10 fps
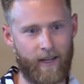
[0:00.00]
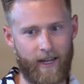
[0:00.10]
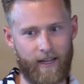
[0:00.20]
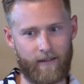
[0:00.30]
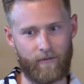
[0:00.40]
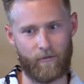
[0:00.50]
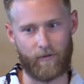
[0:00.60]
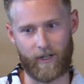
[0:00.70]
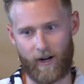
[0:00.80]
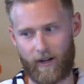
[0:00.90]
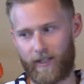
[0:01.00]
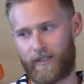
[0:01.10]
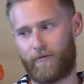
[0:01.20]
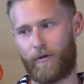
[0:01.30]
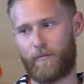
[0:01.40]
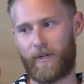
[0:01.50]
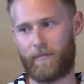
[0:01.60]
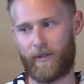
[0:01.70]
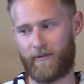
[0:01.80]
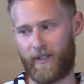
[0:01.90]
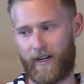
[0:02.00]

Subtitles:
And regardless of what people have